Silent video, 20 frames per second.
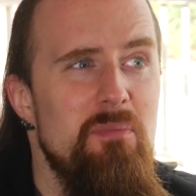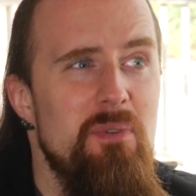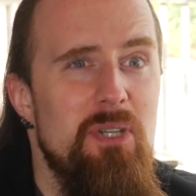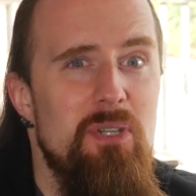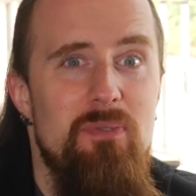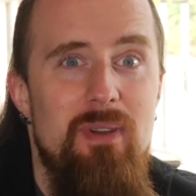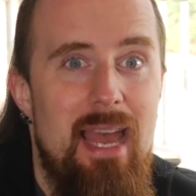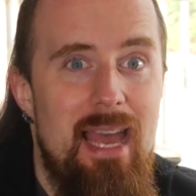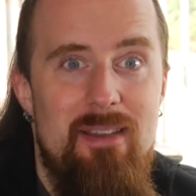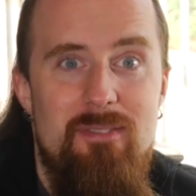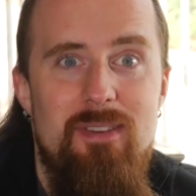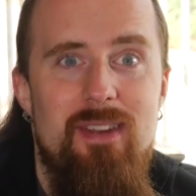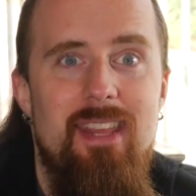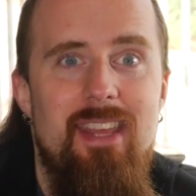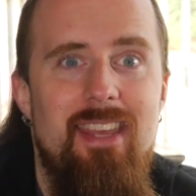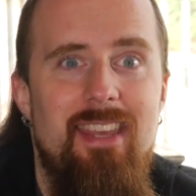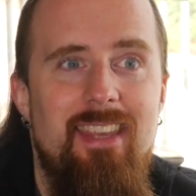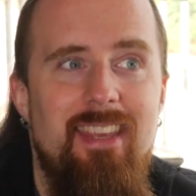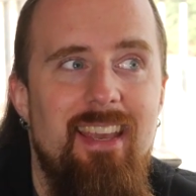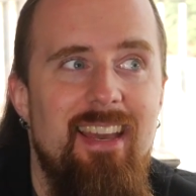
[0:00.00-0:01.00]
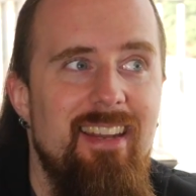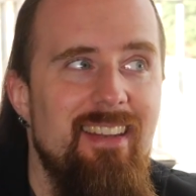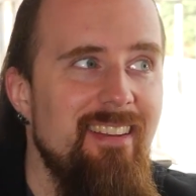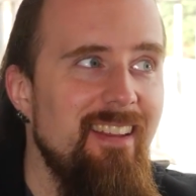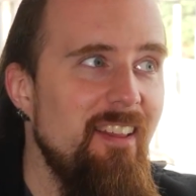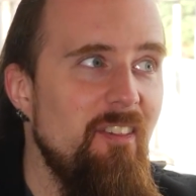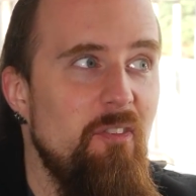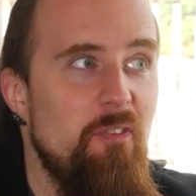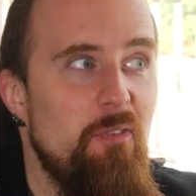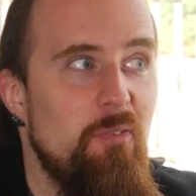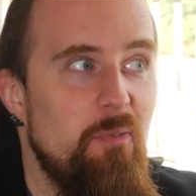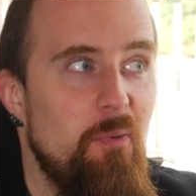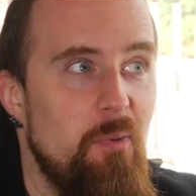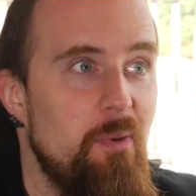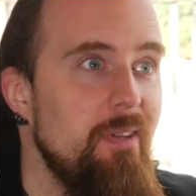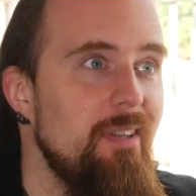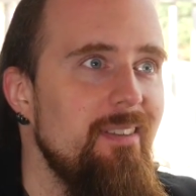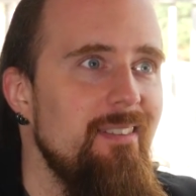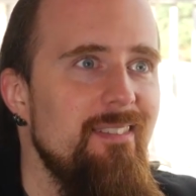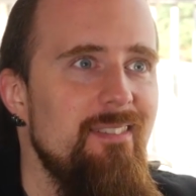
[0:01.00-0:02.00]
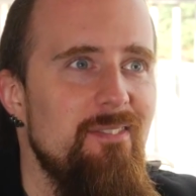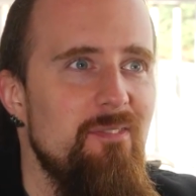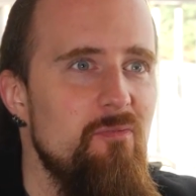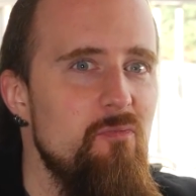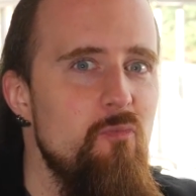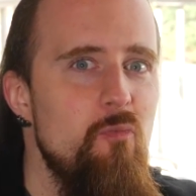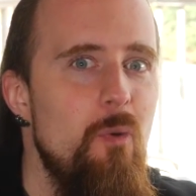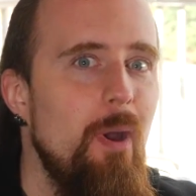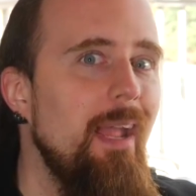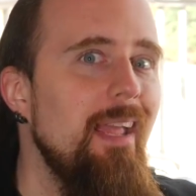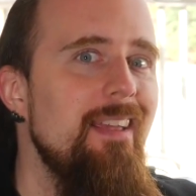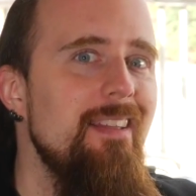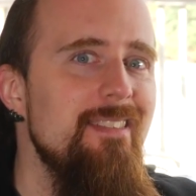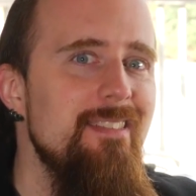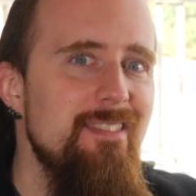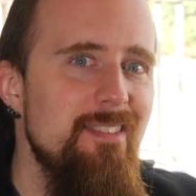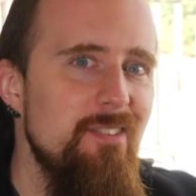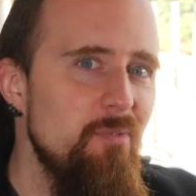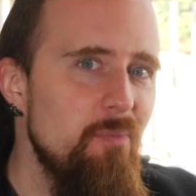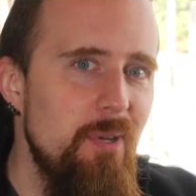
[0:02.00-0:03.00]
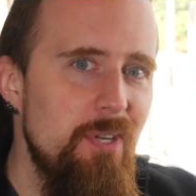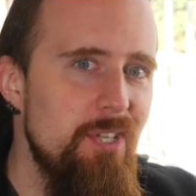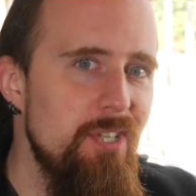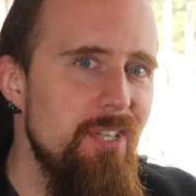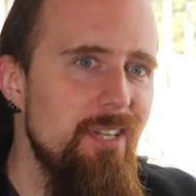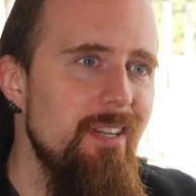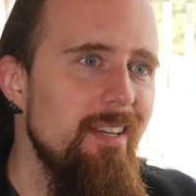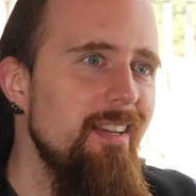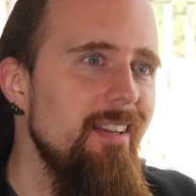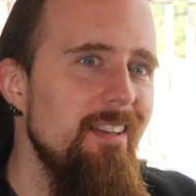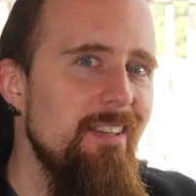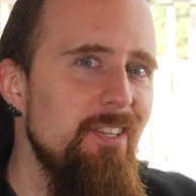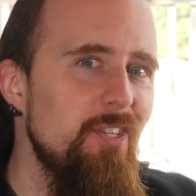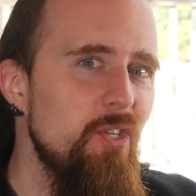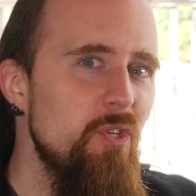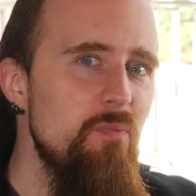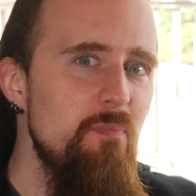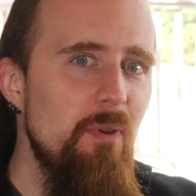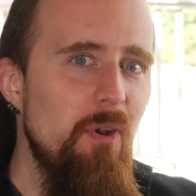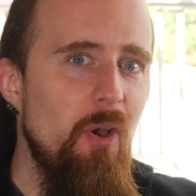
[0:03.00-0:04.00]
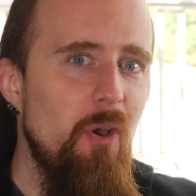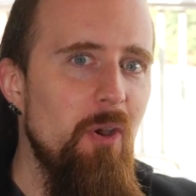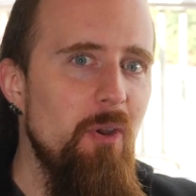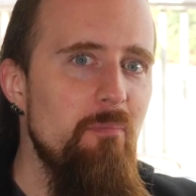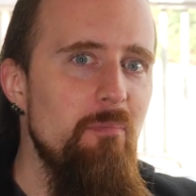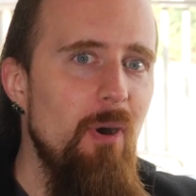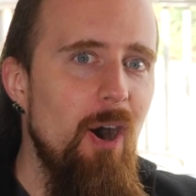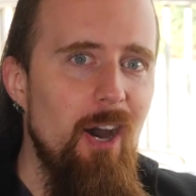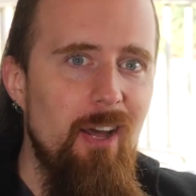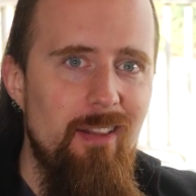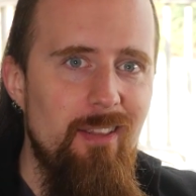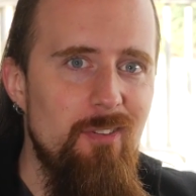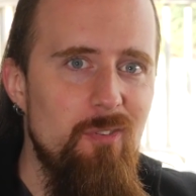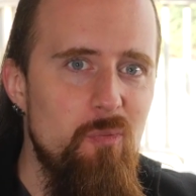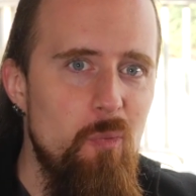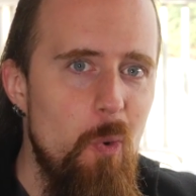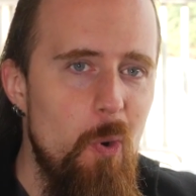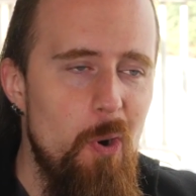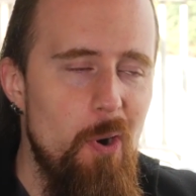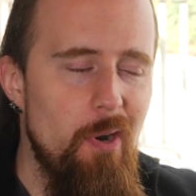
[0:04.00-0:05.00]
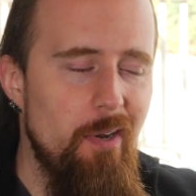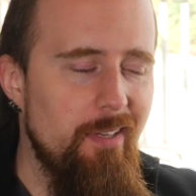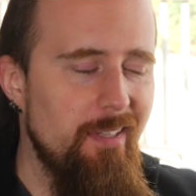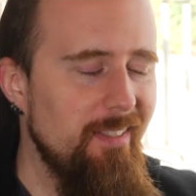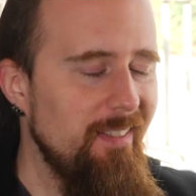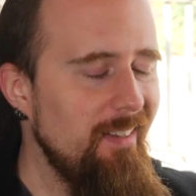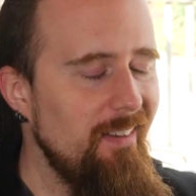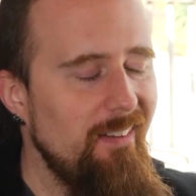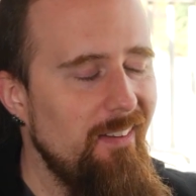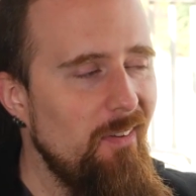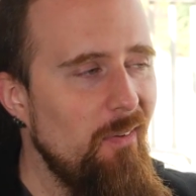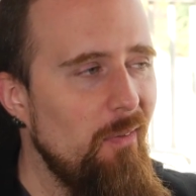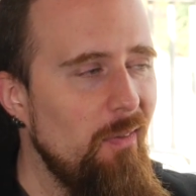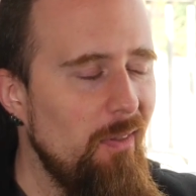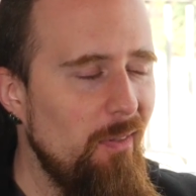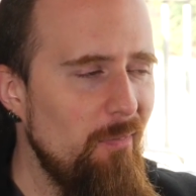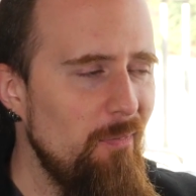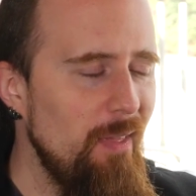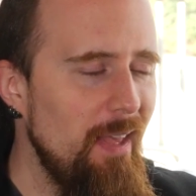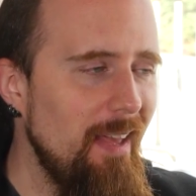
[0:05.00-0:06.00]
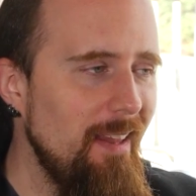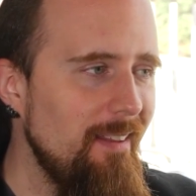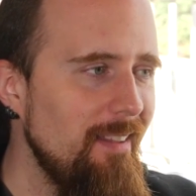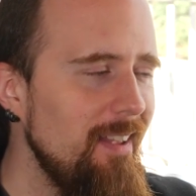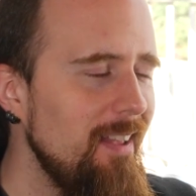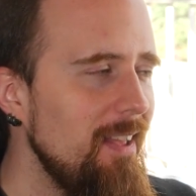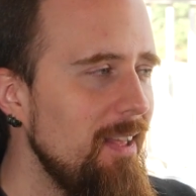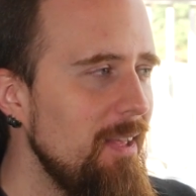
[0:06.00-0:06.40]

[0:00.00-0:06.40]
gravity and certain ways in which humanoid bodies work and all of that.